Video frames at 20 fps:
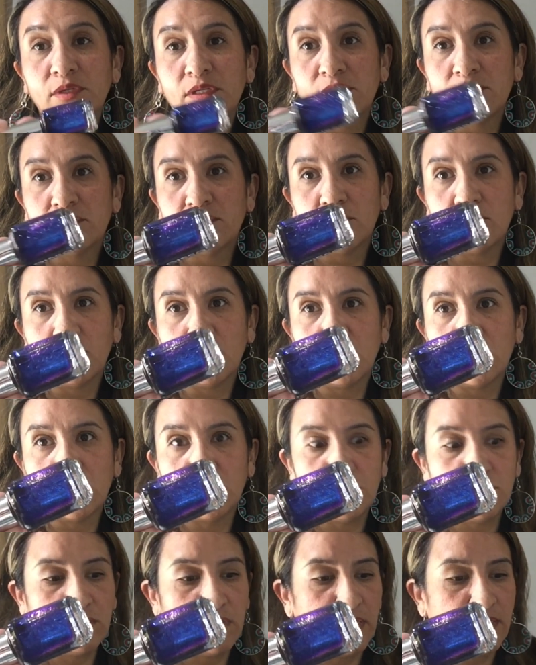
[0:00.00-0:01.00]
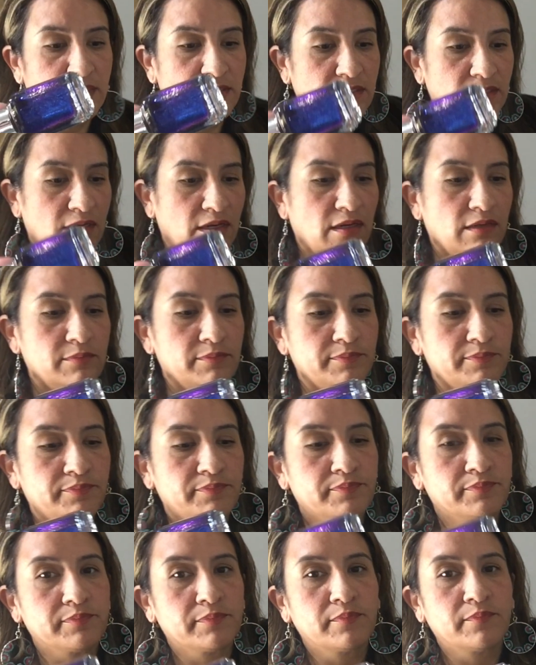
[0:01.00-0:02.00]
is so good, you guys.
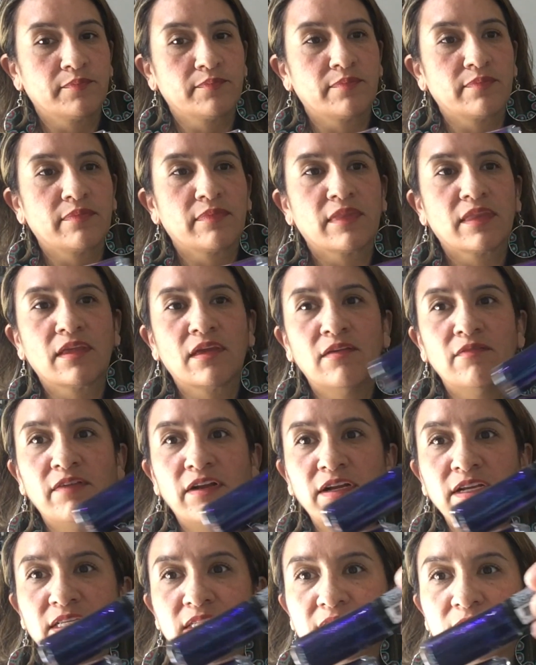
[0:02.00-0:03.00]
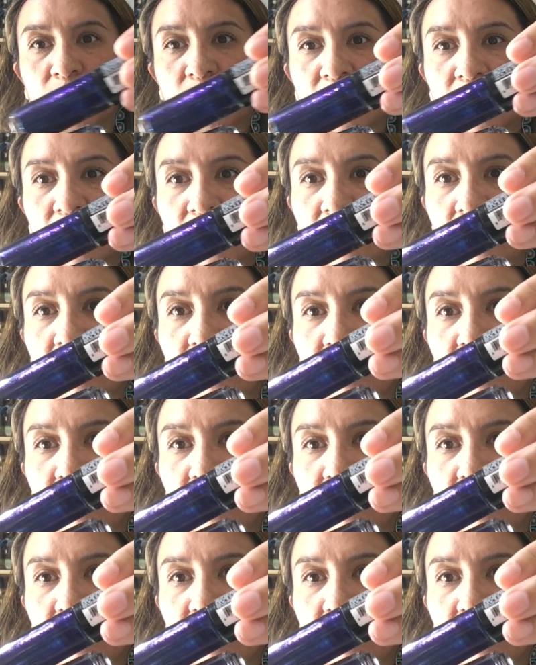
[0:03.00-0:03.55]
Very similar.